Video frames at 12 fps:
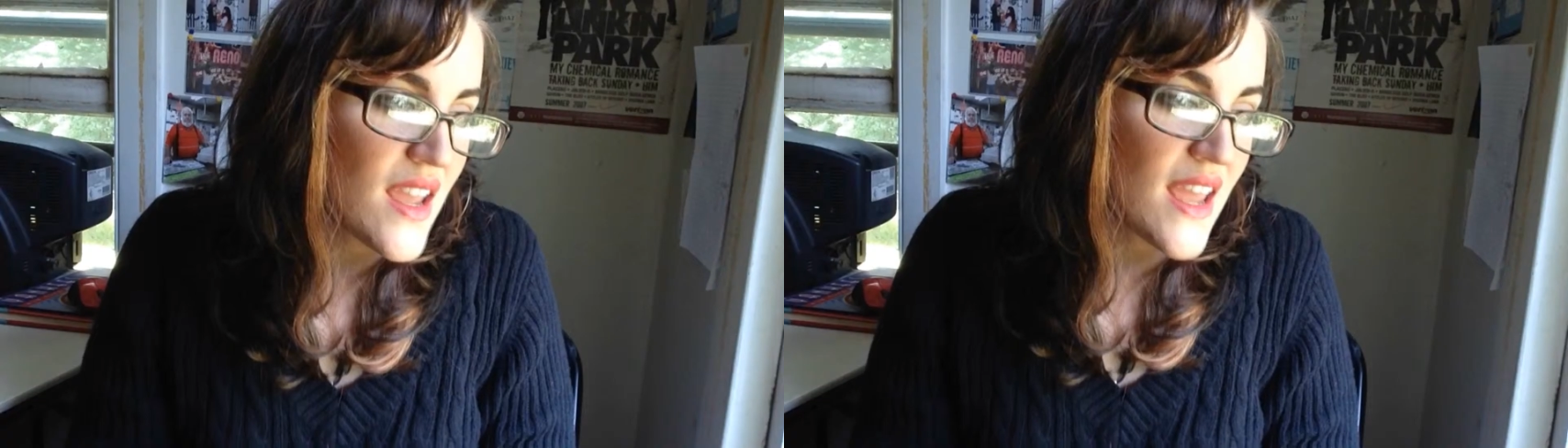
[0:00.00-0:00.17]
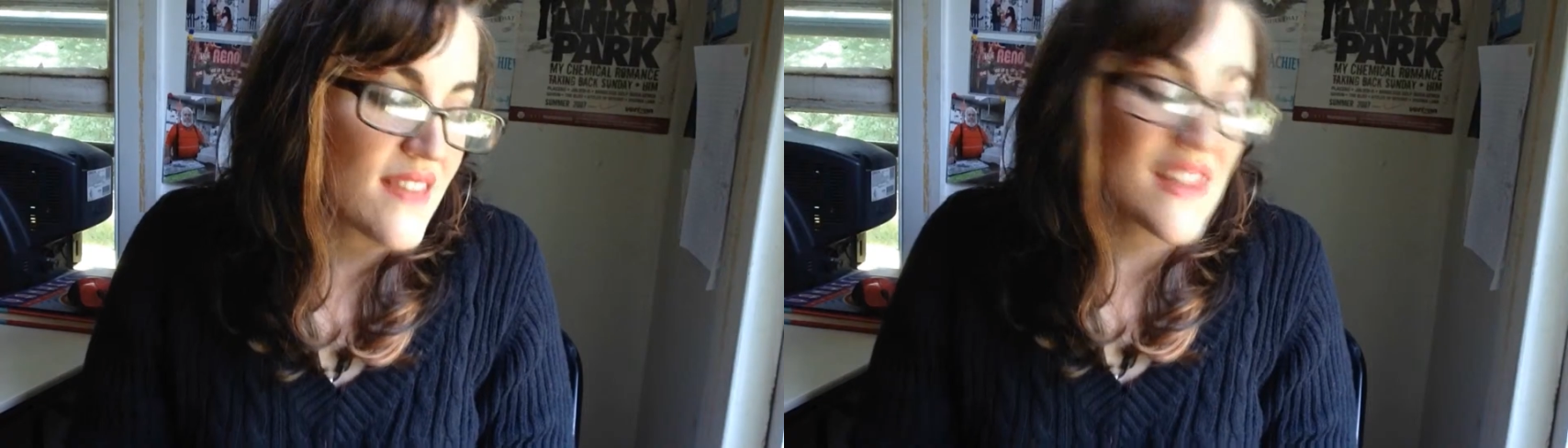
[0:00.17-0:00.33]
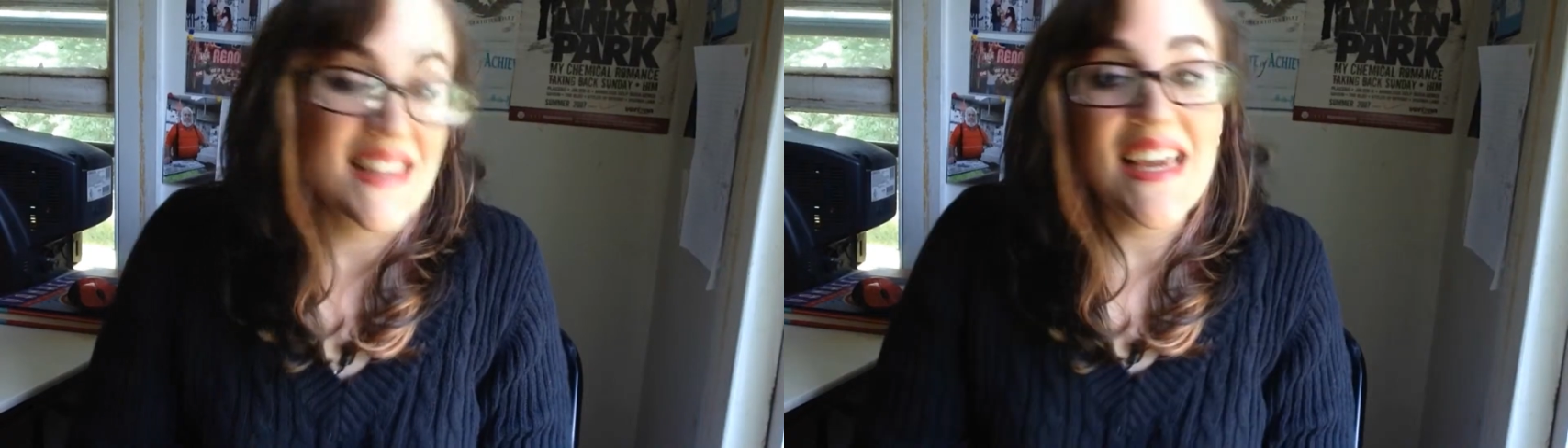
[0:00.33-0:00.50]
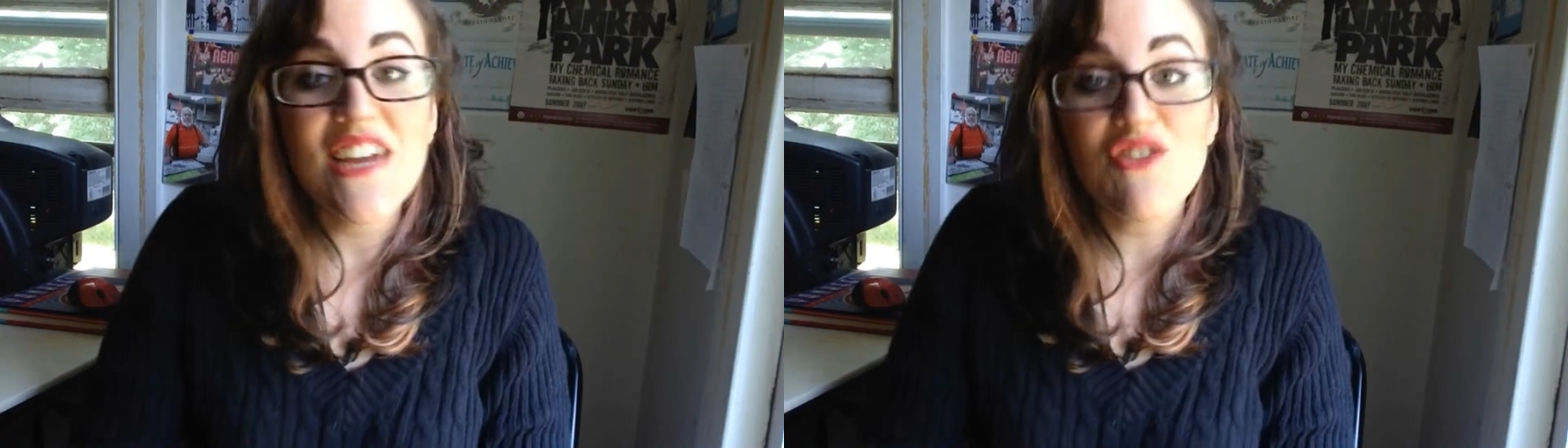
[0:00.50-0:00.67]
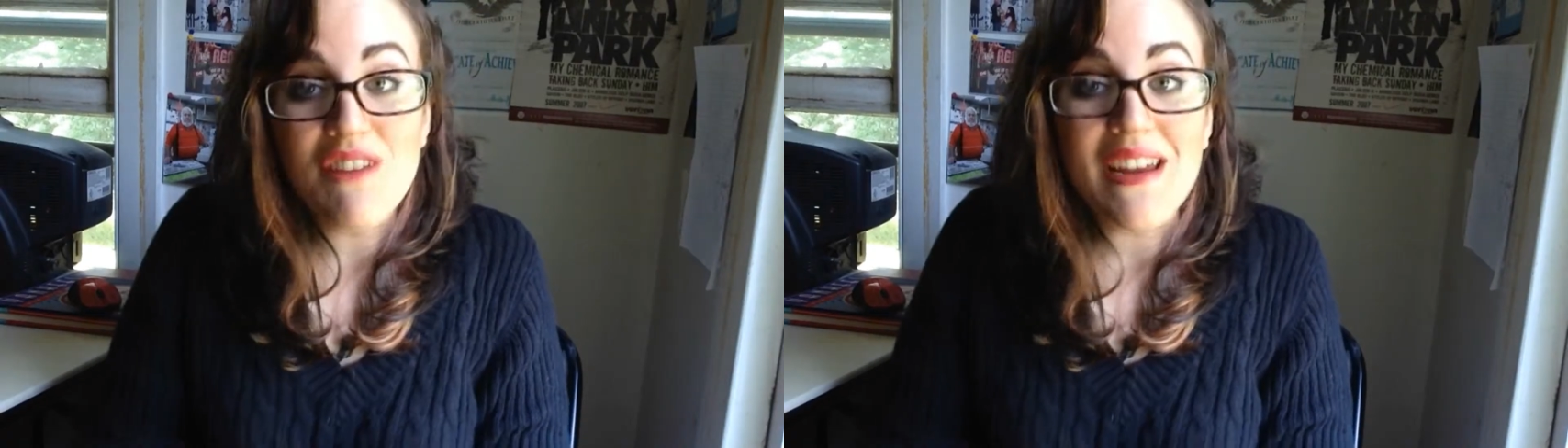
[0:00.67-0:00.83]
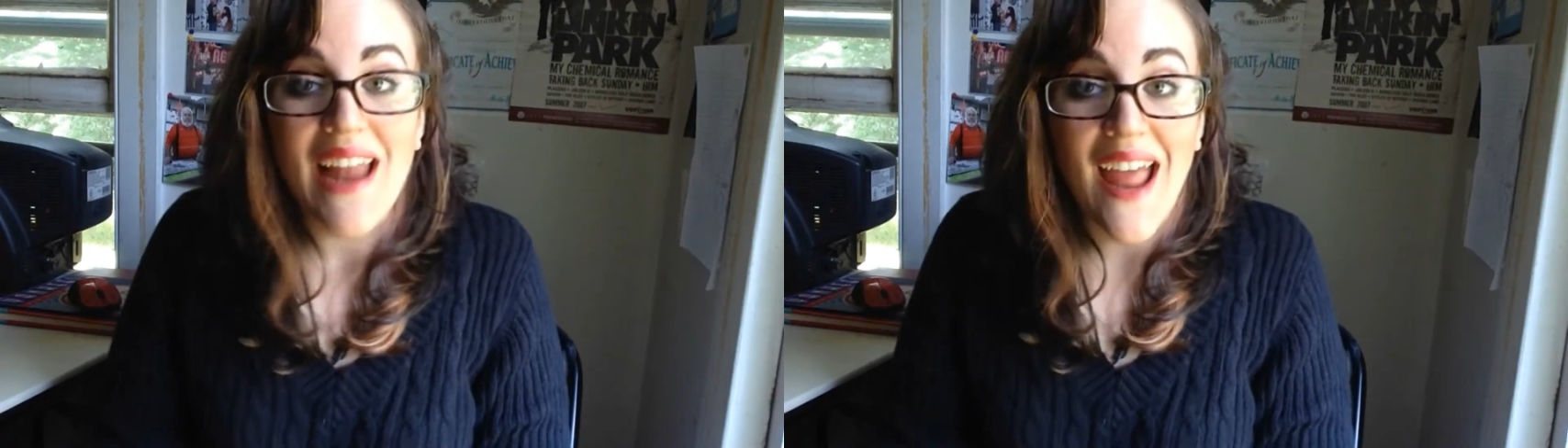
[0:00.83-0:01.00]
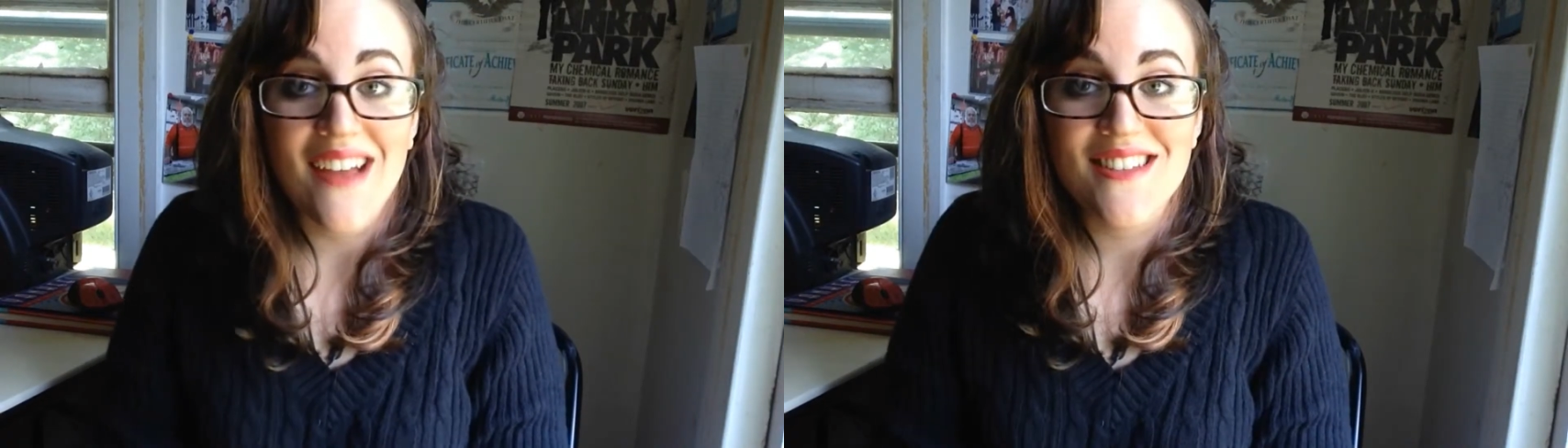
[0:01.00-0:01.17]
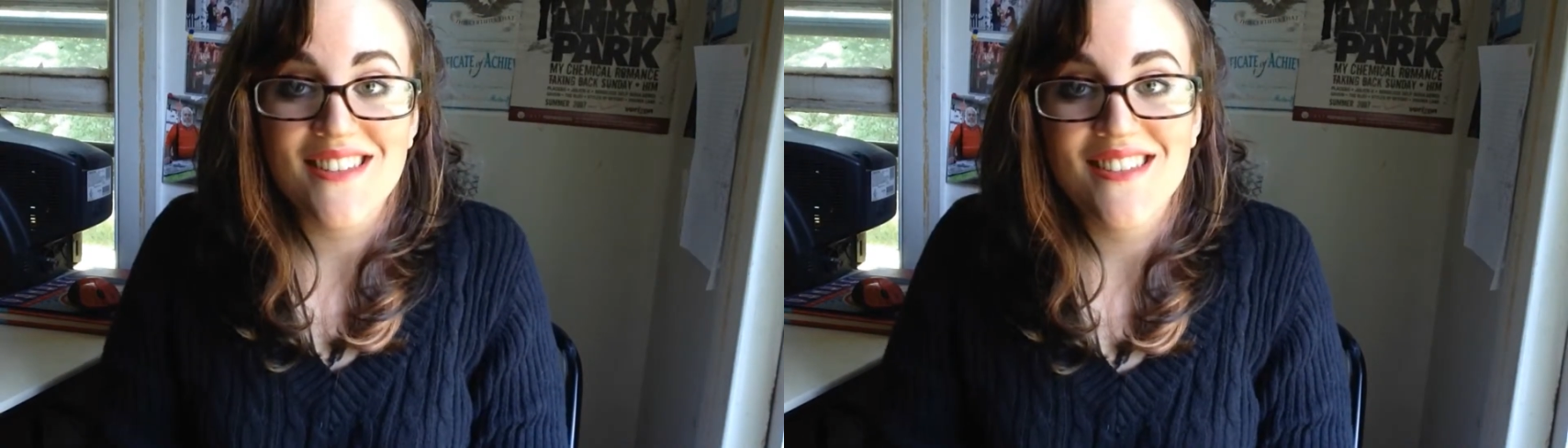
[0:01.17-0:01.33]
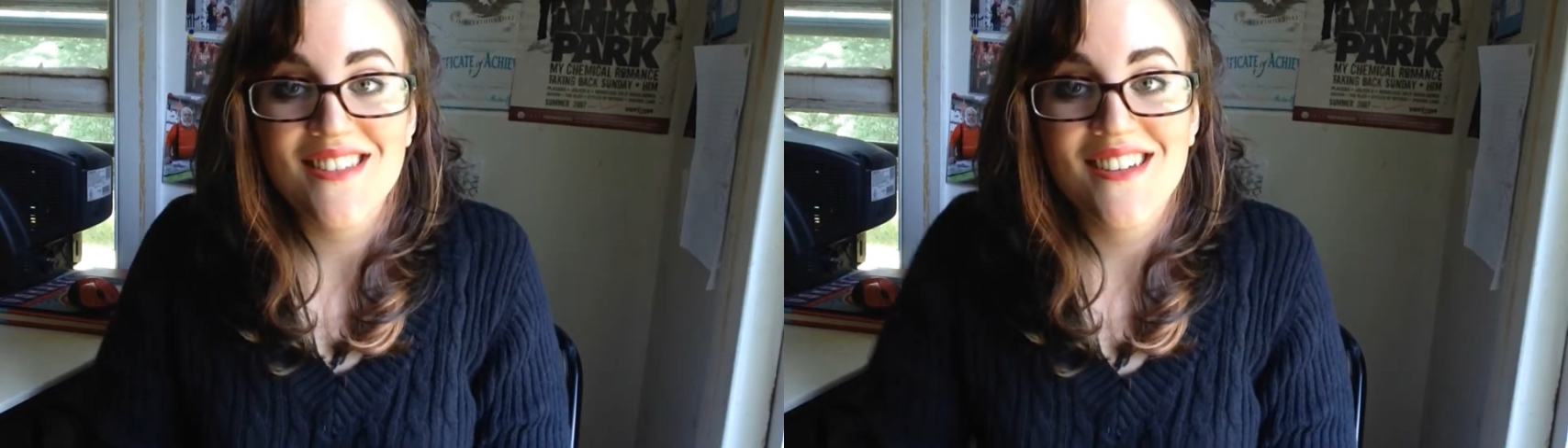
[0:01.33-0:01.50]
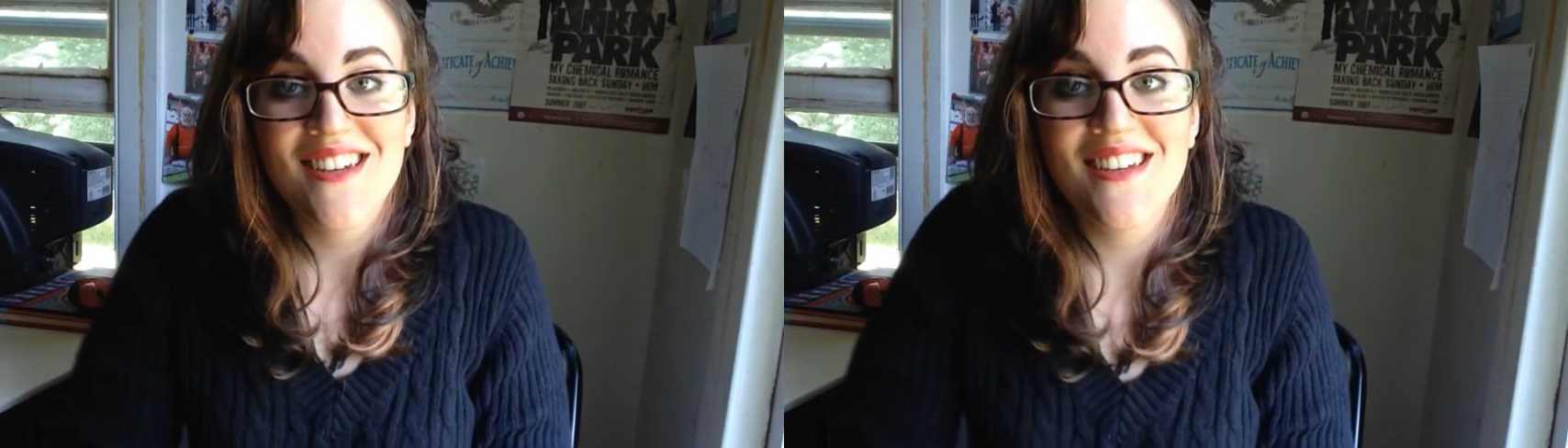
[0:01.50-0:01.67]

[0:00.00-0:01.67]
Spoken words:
And they lay green eggs,